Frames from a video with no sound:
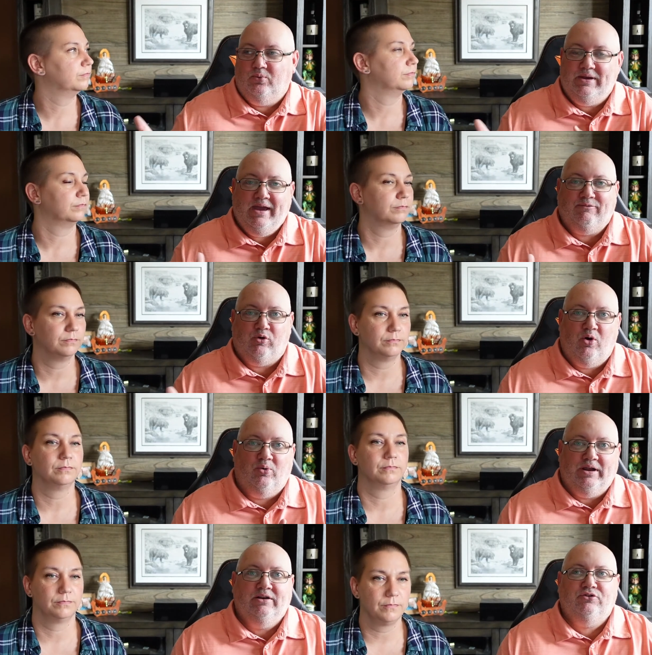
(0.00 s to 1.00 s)
Speaker 1: we have our
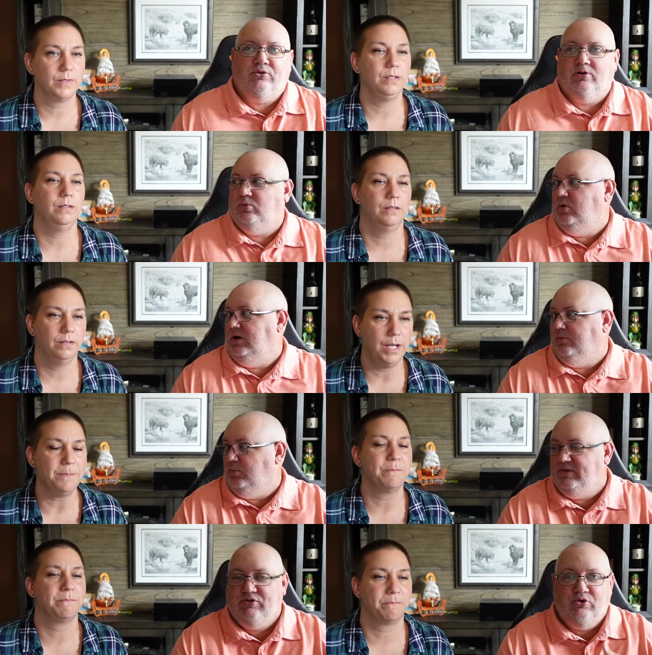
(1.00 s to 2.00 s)
own internal one. Yep.
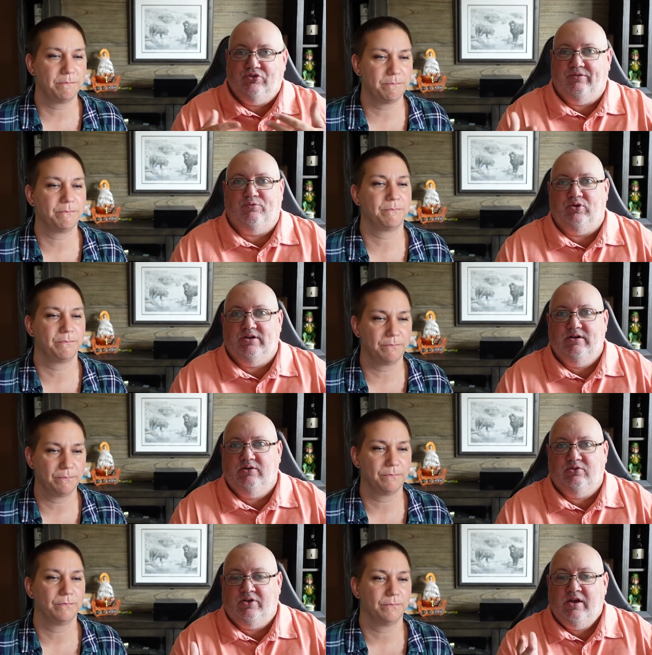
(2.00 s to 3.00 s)
We've used it for
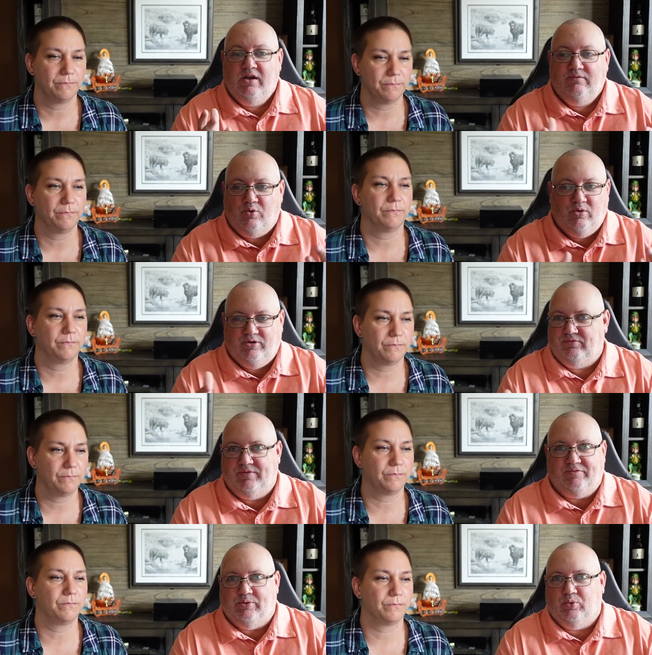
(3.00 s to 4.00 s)
years.
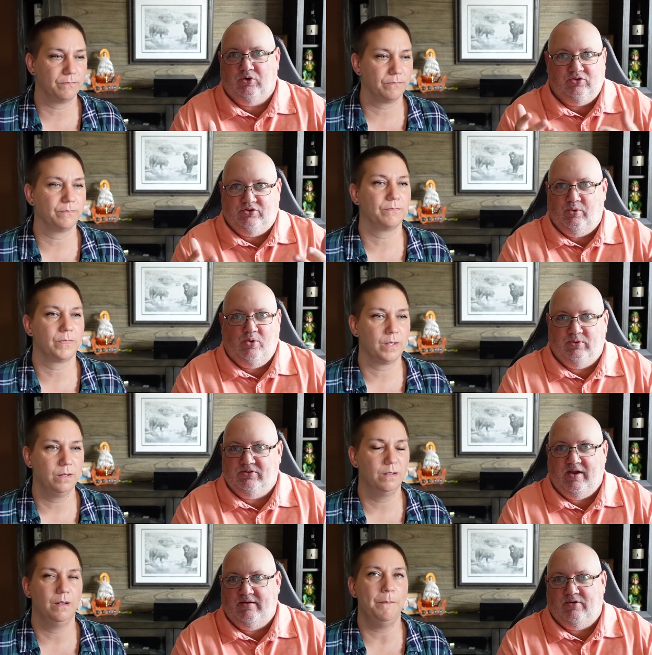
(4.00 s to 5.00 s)
450 words you
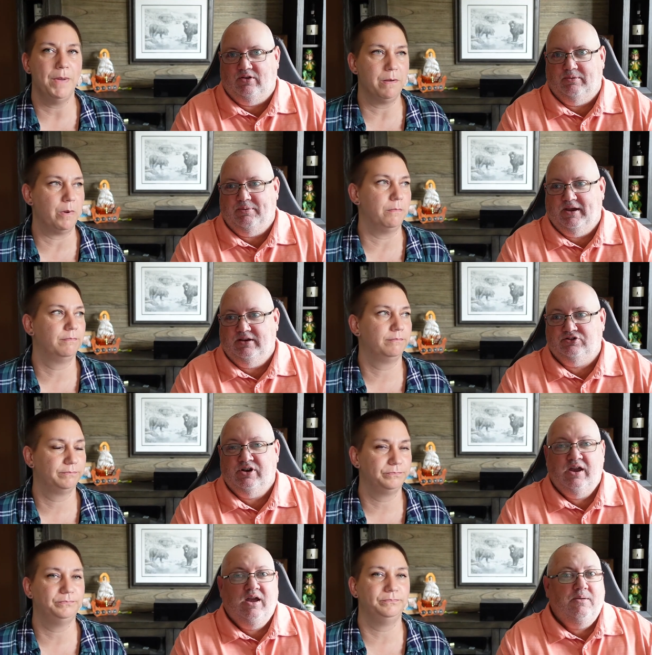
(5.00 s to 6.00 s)
always have on minimum. the page
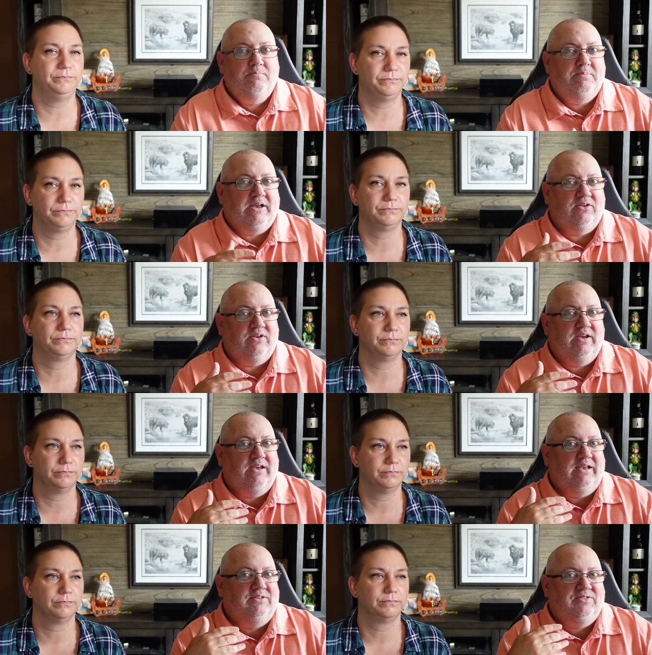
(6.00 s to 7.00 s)
mm-hmm. because it,
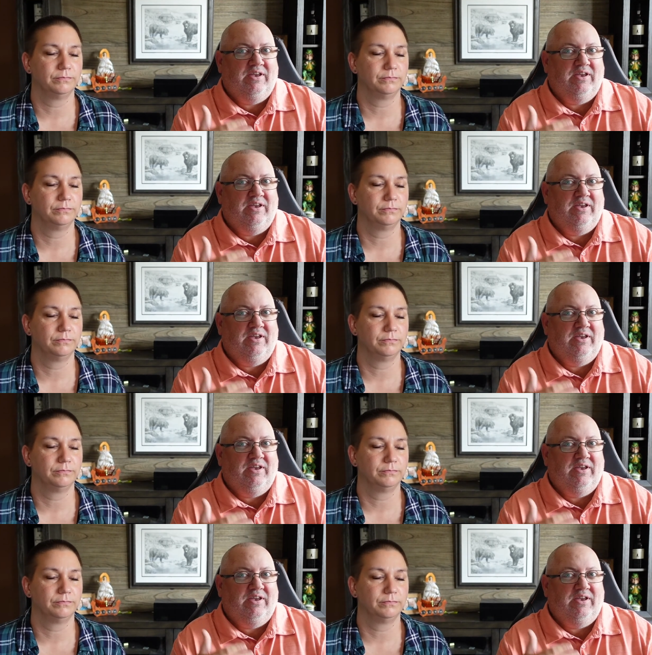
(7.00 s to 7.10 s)
it